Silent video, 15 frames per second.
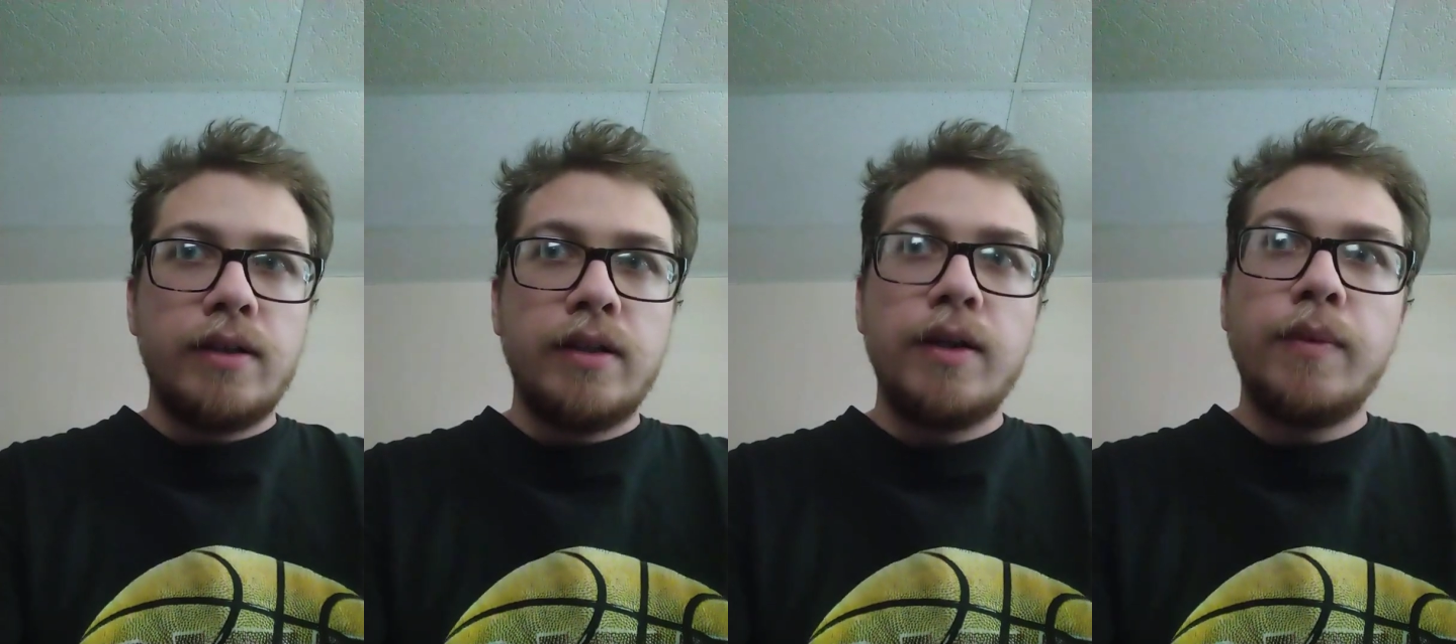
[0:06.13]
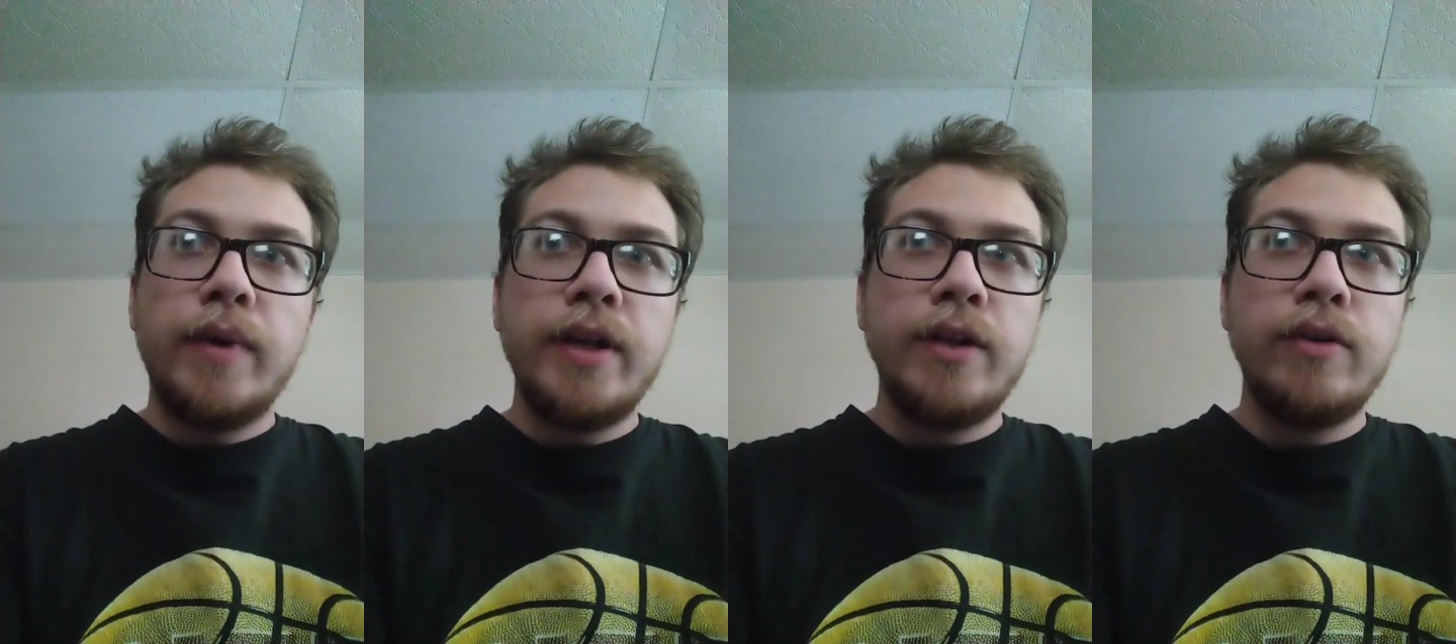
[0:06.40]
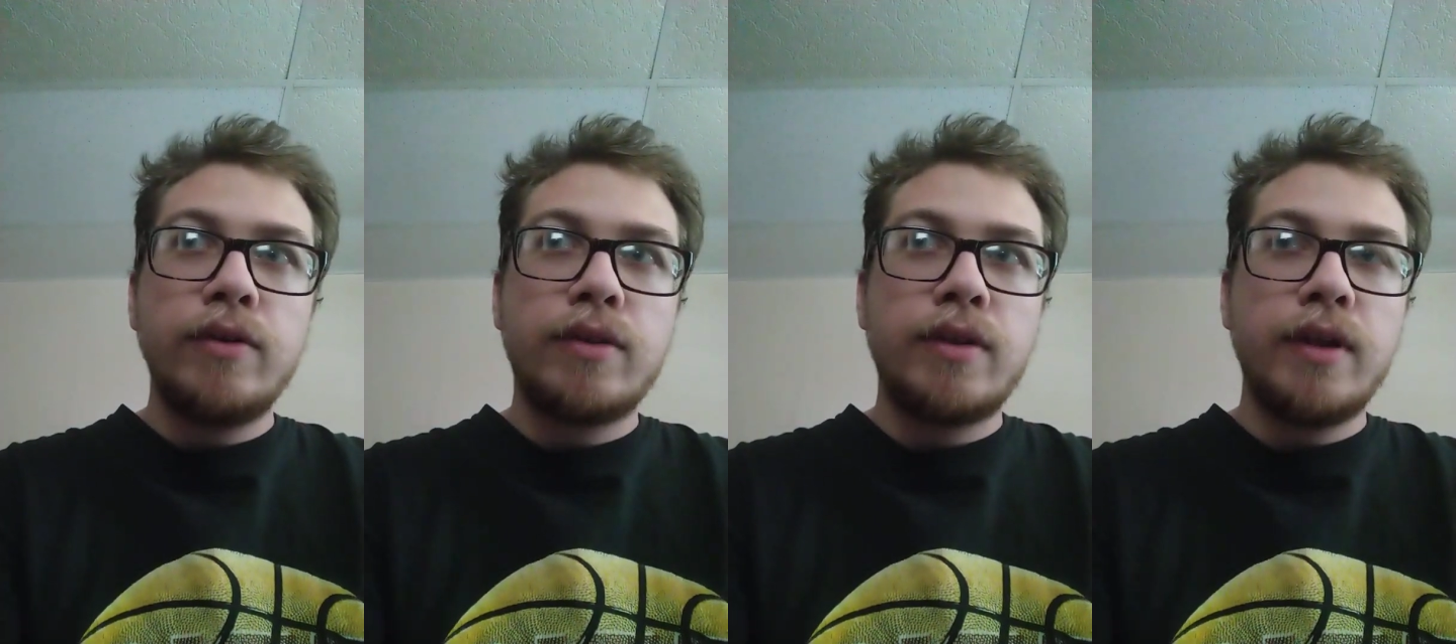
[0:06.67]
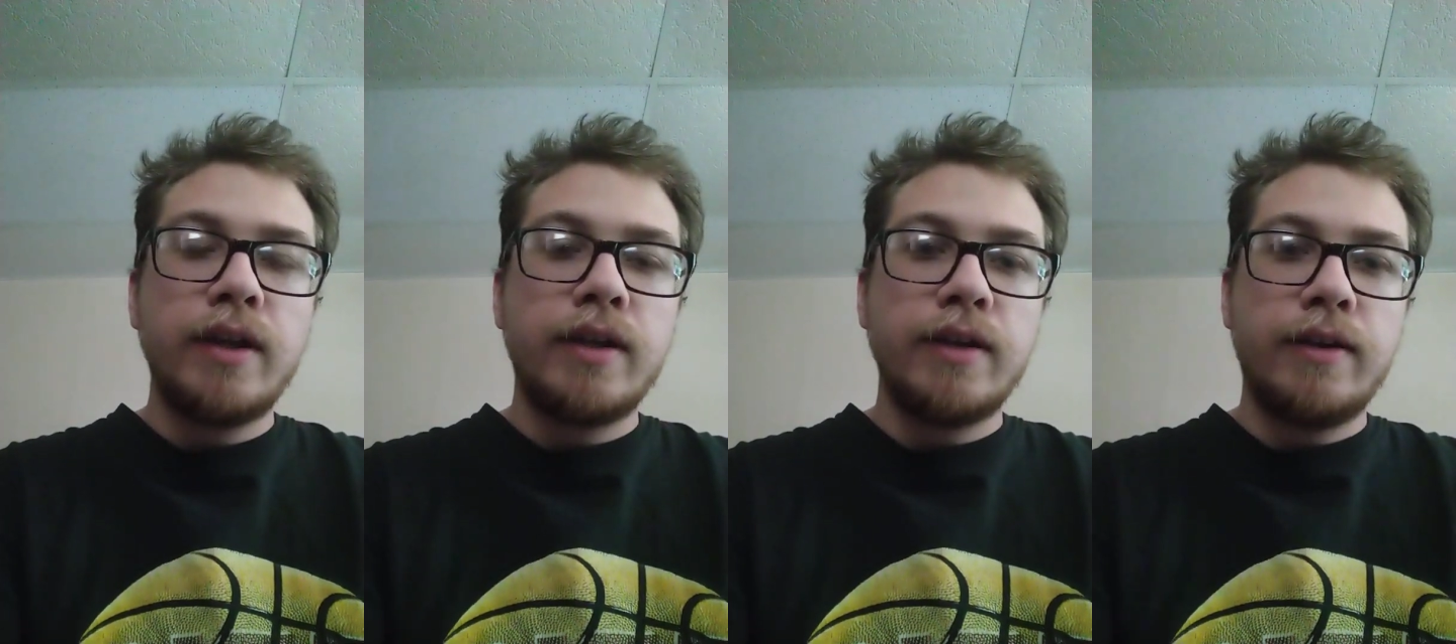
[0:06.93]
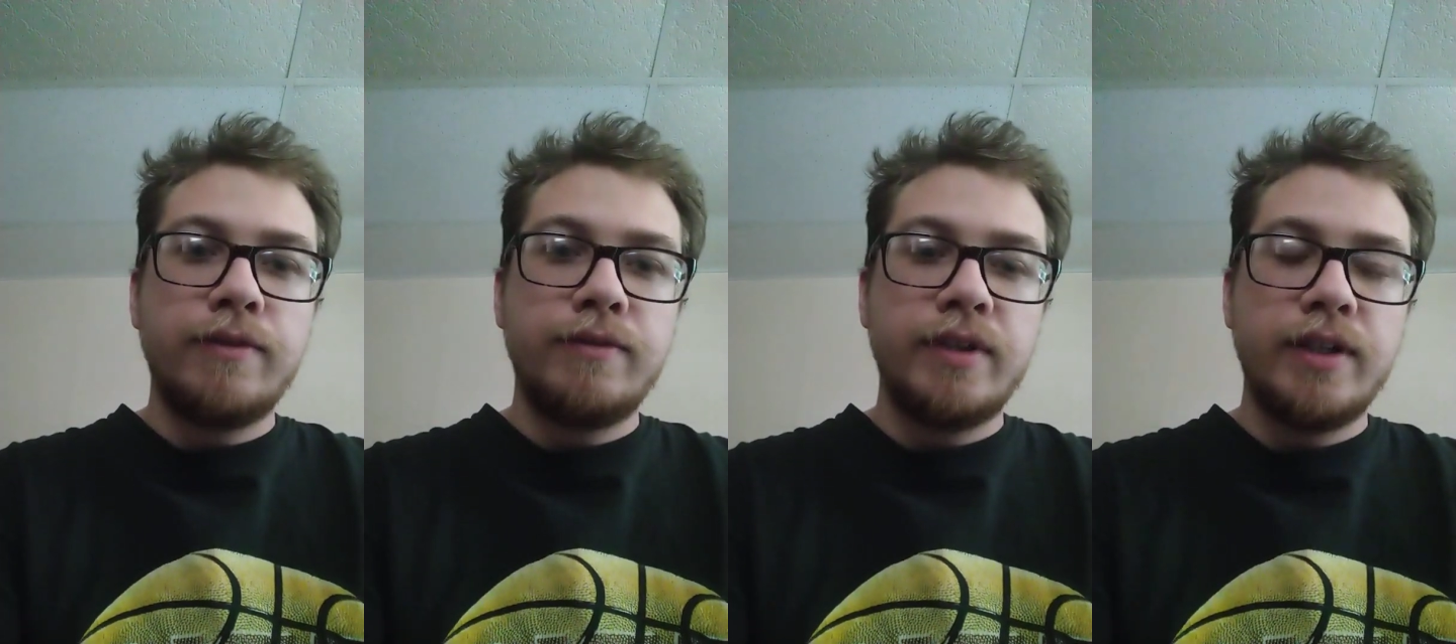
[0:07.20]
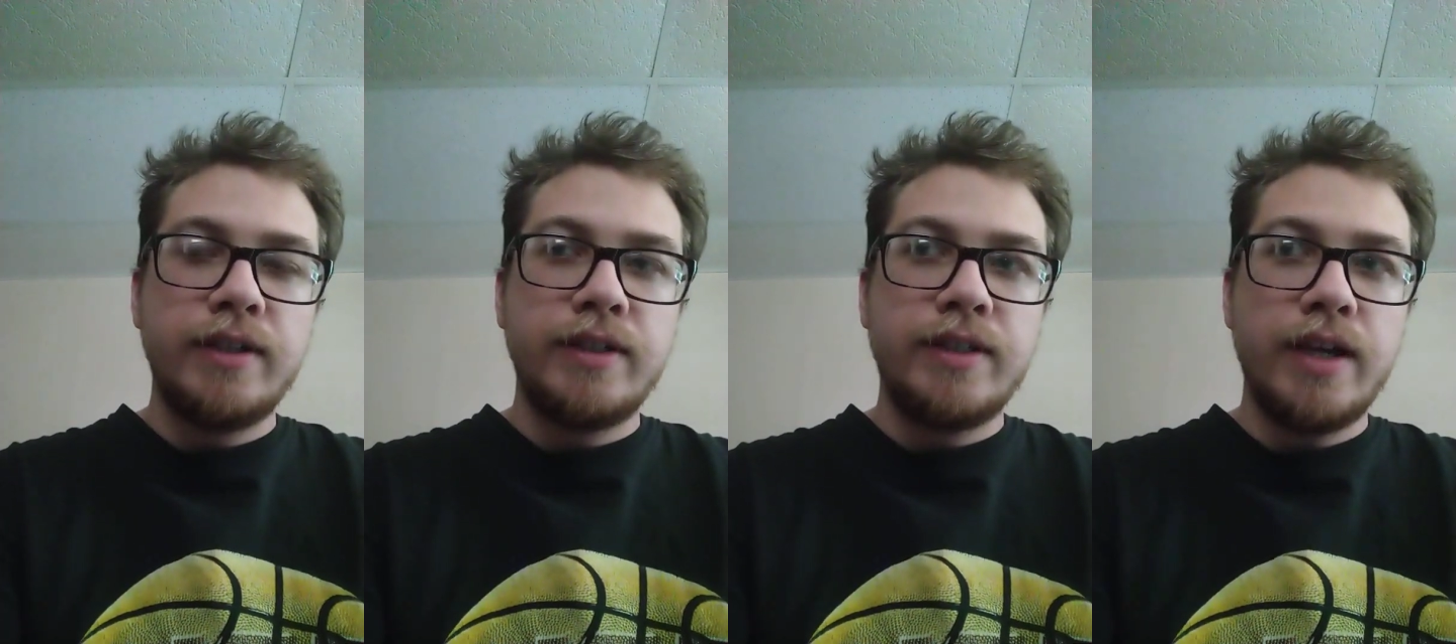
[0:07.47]
Now when you think of
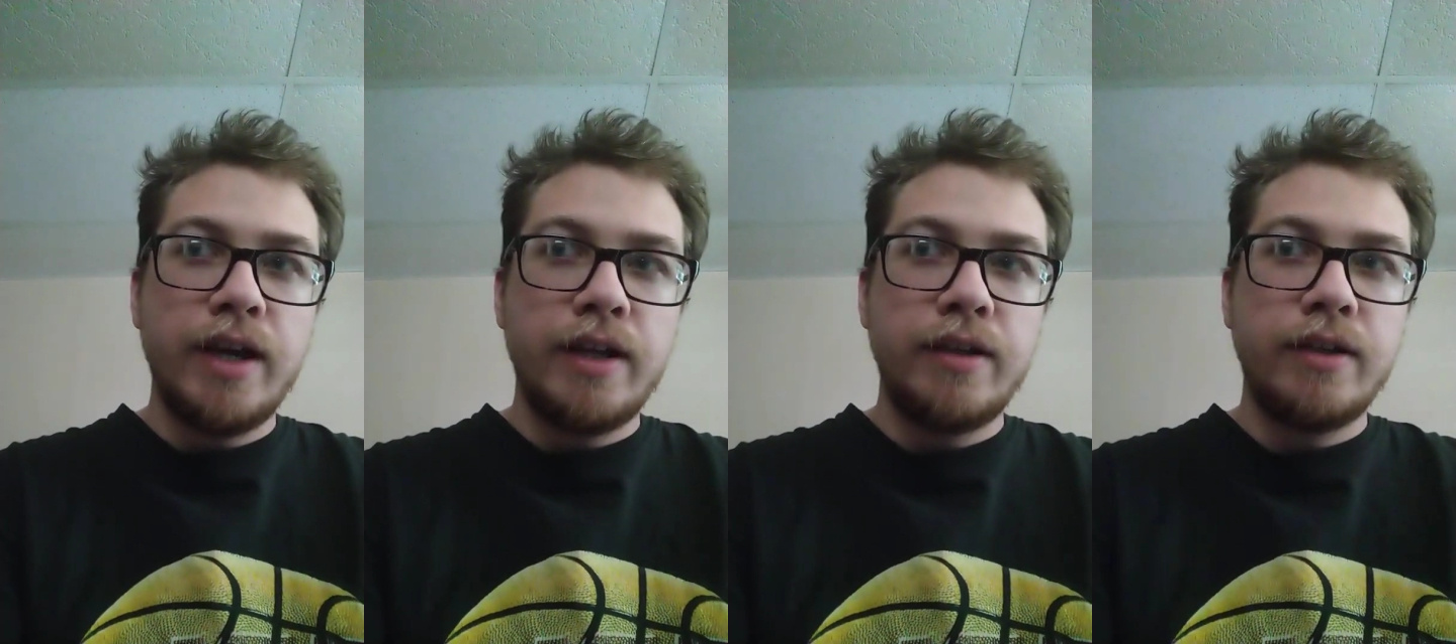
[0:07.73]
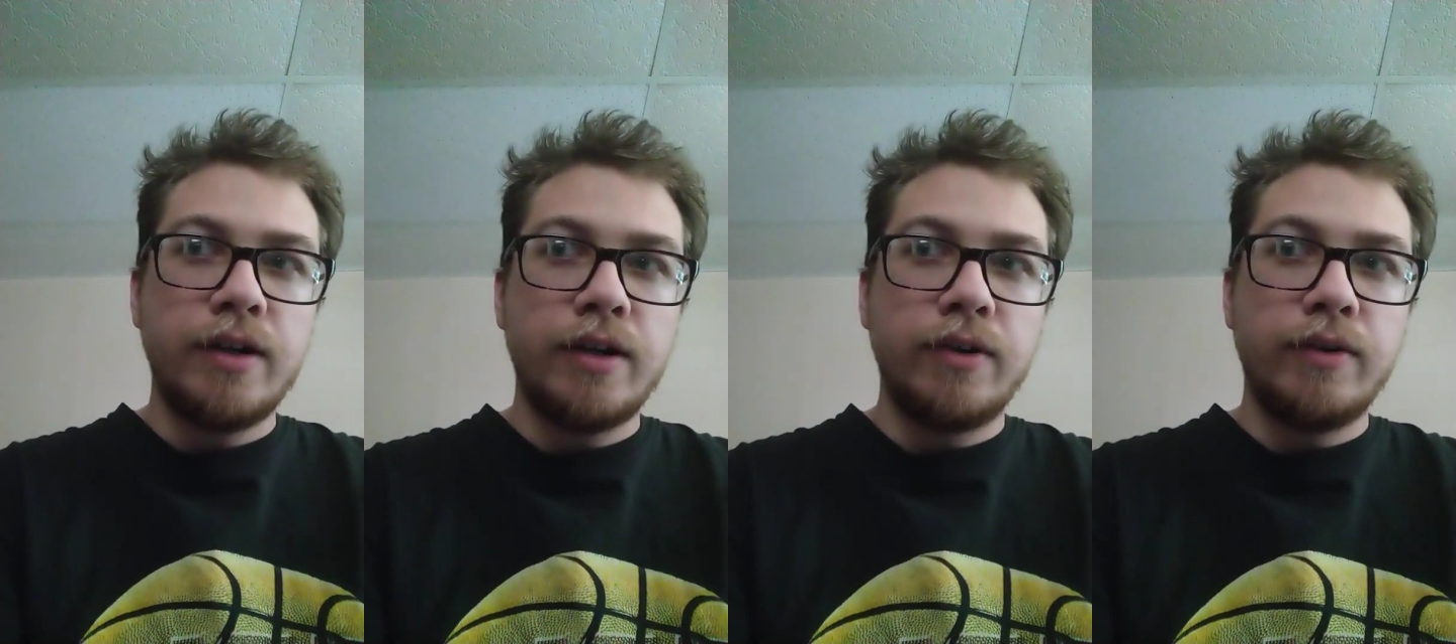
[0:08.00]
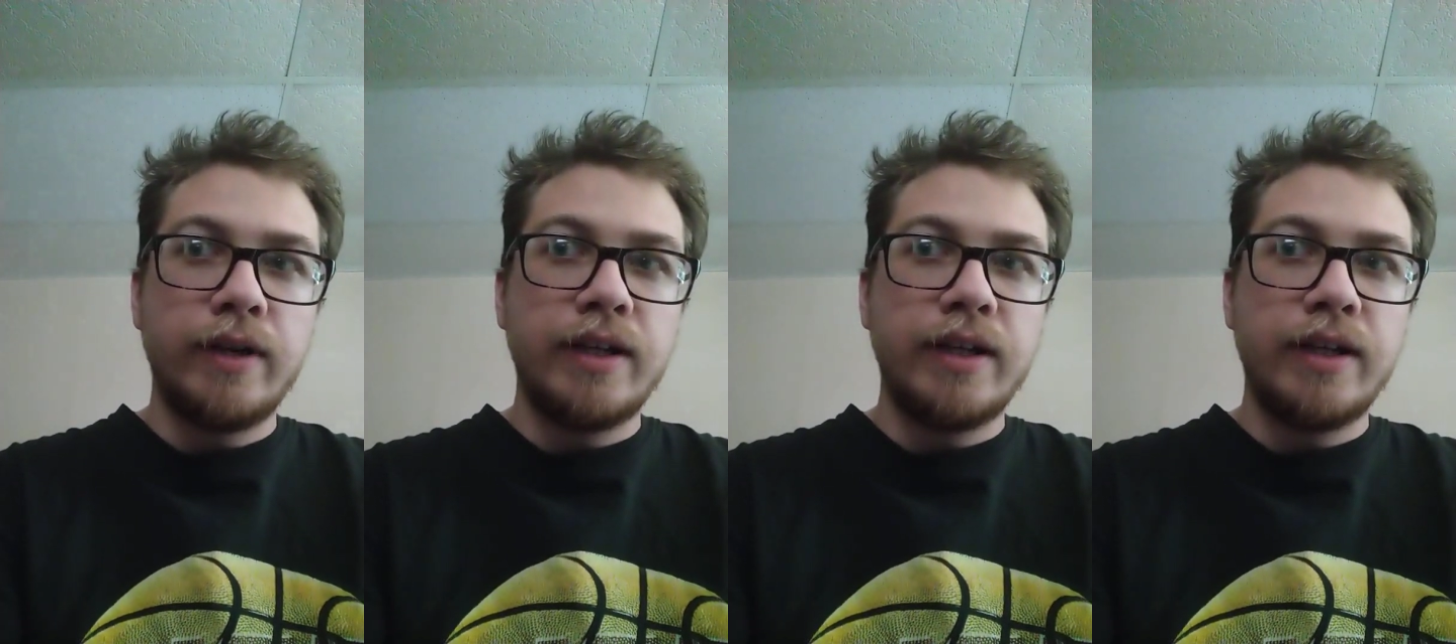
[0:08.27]
Nintendo